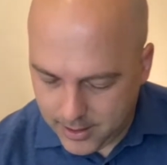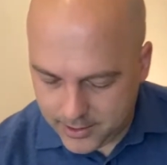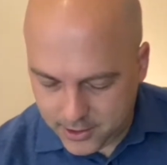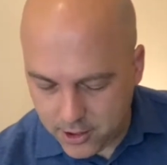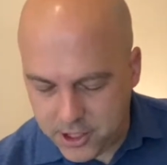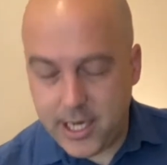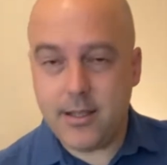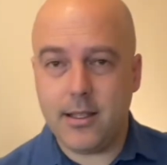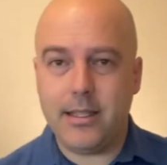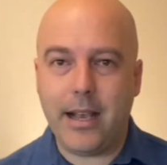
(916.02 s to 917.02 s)
And so
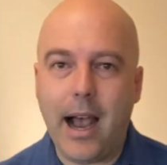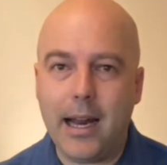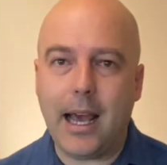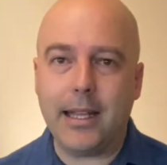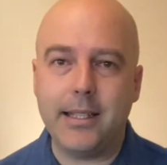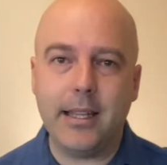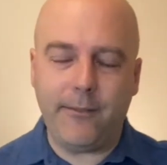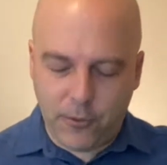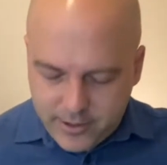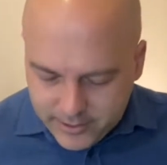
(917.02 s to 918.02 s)
Jesus is highlighting
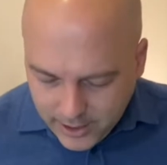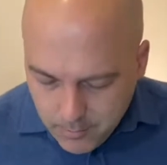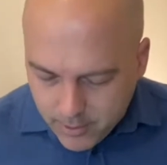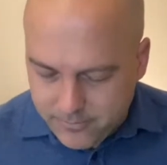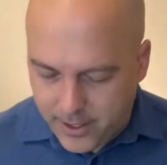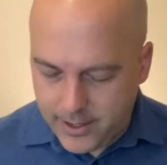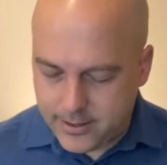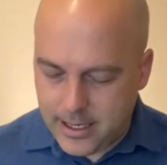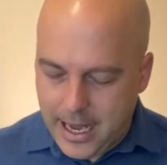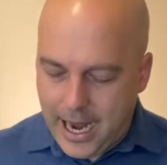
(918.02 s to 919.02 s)
that for some of
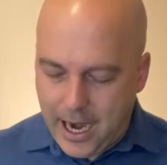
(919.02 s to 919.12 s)
us,